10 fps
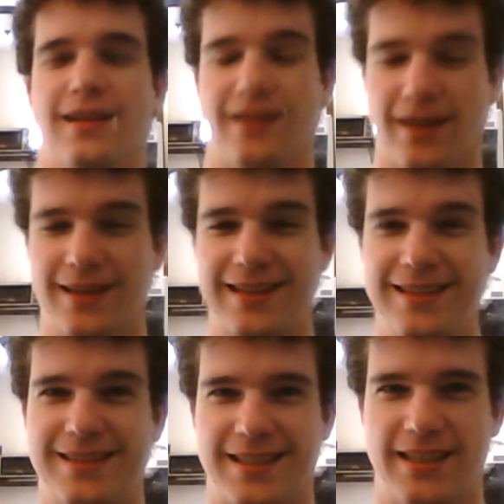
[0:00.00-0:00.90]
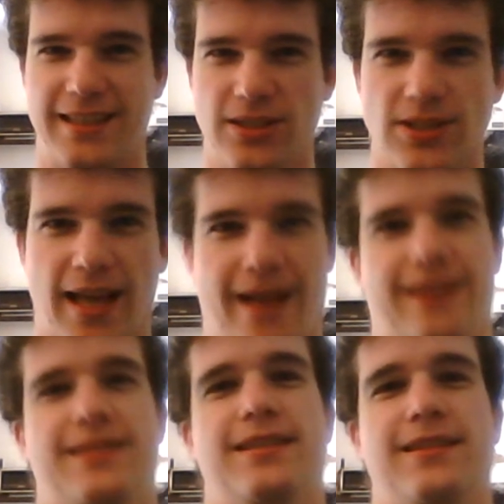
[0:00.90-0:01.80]
God needs to heal
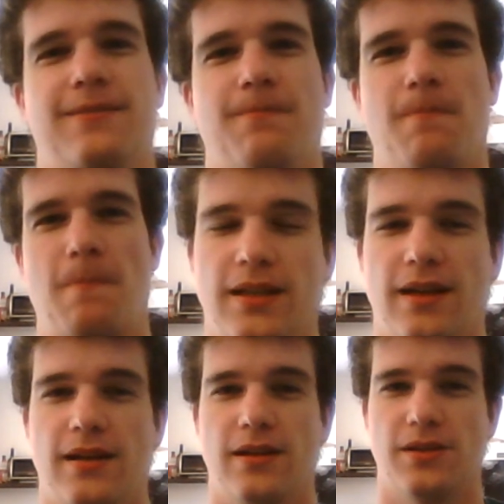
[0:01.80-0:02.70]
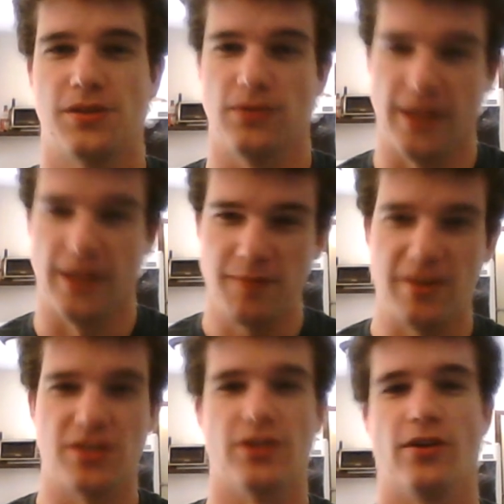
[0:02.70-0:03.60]
that. So let him
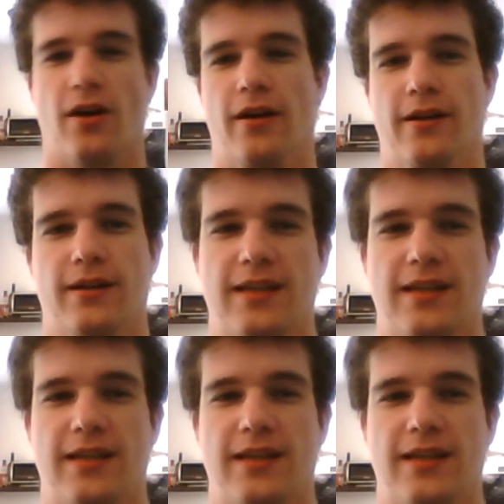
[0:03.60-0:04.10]
into your heart.